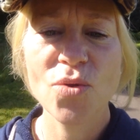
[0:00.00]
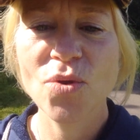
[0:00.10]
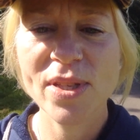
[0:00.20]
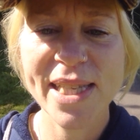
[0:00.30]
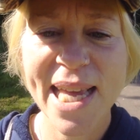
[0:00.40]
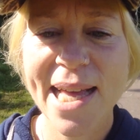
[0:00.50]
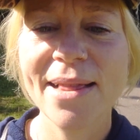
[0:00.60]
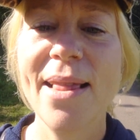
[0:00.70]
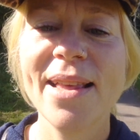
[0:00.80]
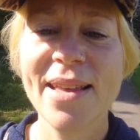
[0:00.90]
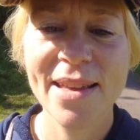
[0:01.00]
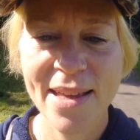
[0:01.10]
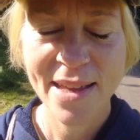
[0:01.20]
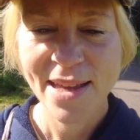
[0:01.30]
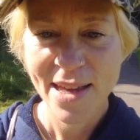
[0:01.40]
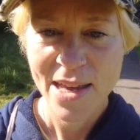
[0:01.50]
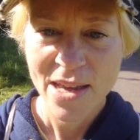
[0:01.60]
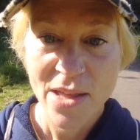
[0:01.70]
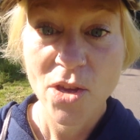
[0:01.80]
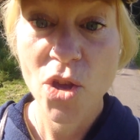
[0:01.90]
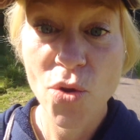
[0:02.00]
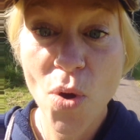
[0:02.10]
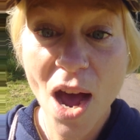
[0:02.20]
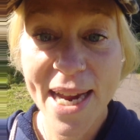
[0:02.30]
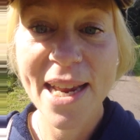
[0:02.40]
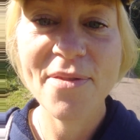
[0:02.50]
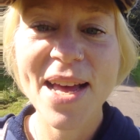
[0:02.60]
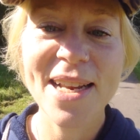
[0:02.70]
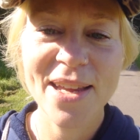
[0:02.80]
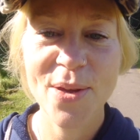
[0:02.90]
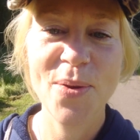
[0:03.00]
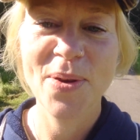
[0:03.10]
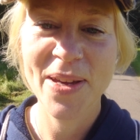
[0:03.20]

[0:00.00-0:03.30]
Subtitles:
or skill that you highly value.